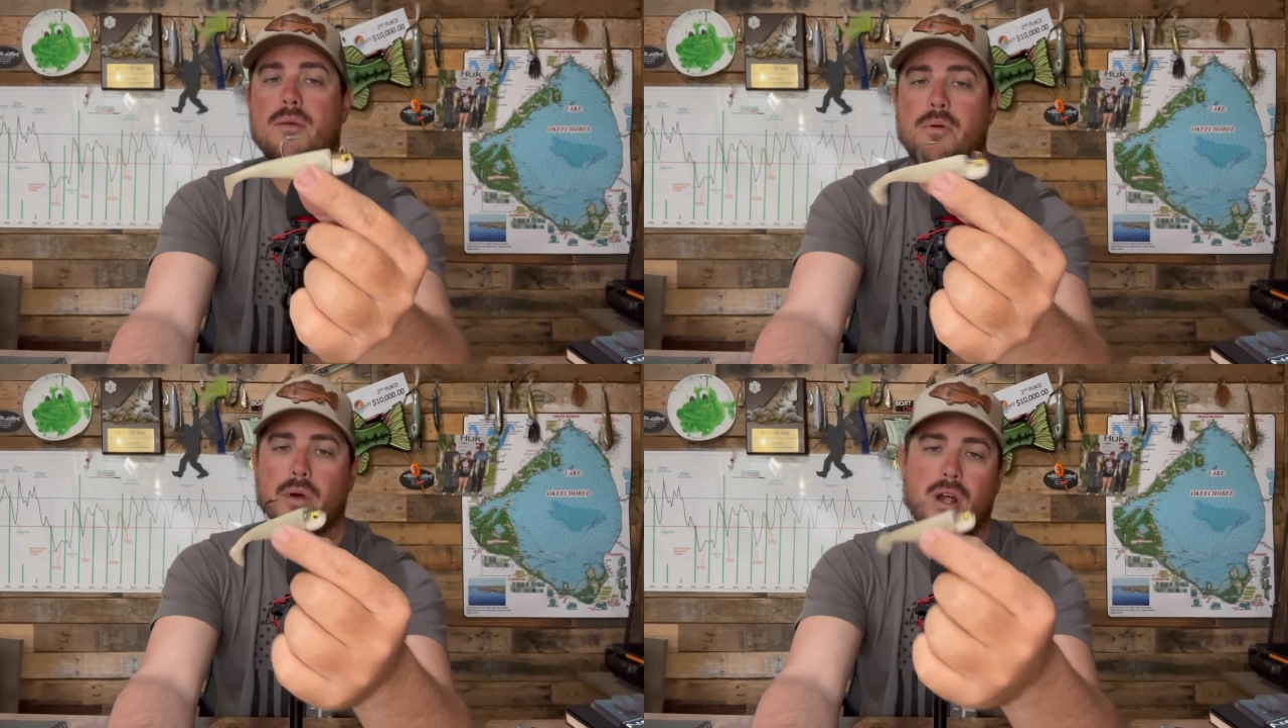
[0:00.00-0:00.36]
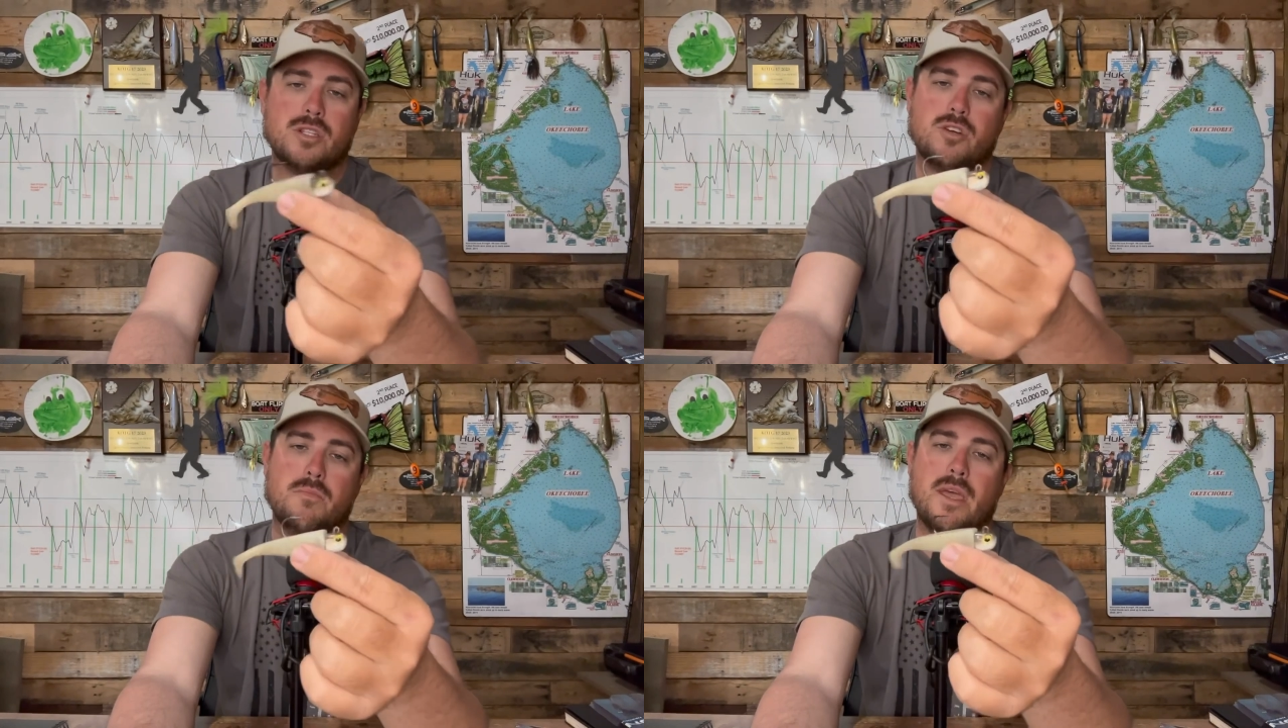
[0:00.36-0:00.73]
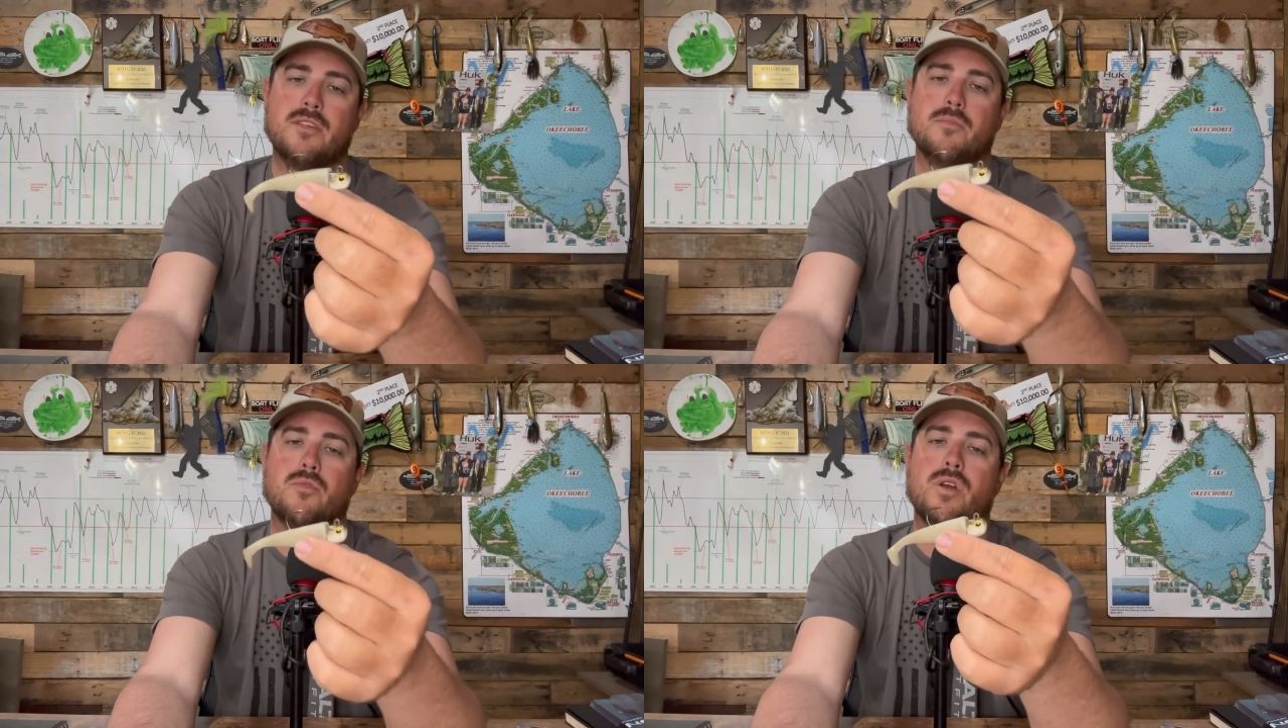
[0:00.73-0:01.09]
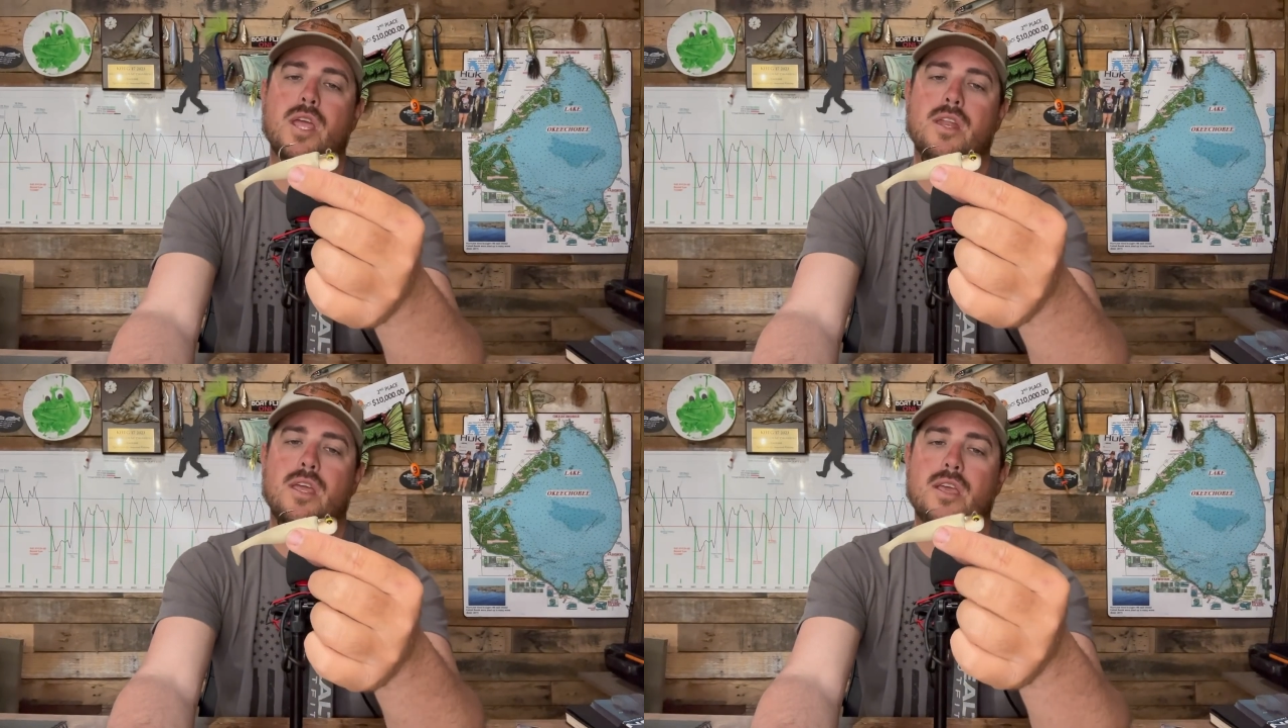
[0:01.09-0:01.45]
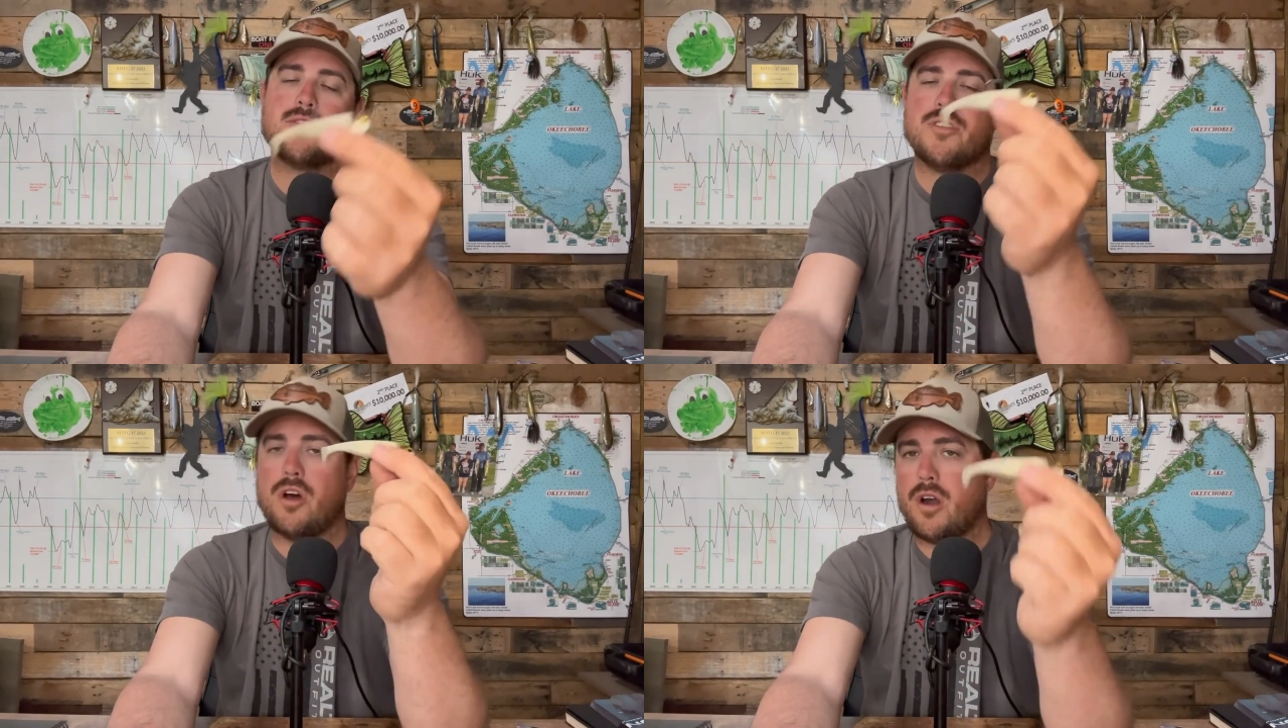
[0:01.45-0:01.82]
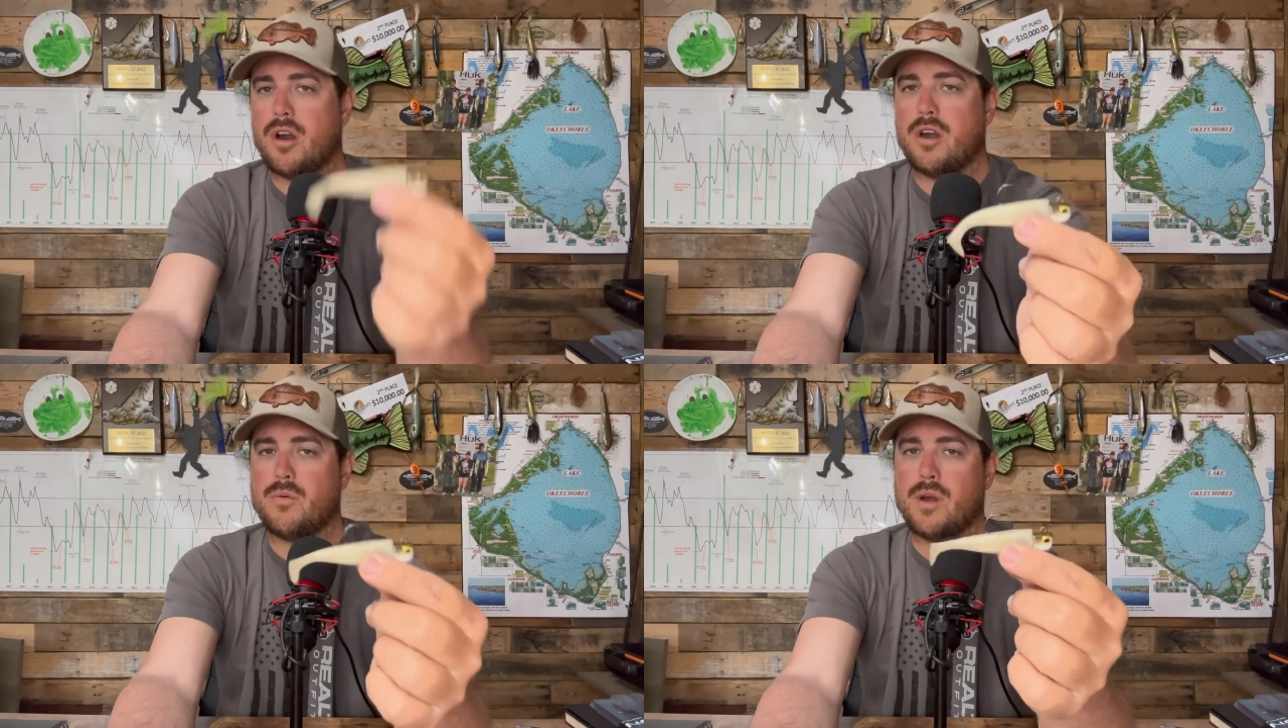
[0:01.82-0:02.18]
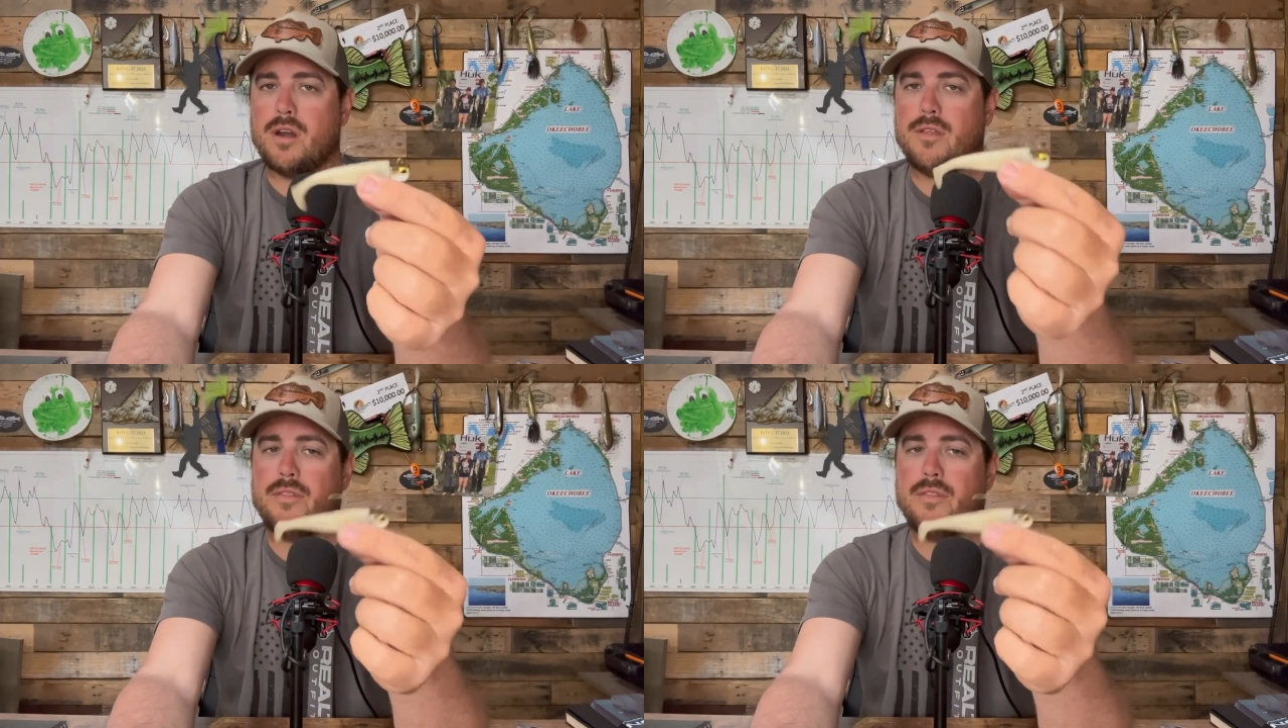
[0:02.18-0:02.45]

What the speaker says: But what also makes them great is the hardware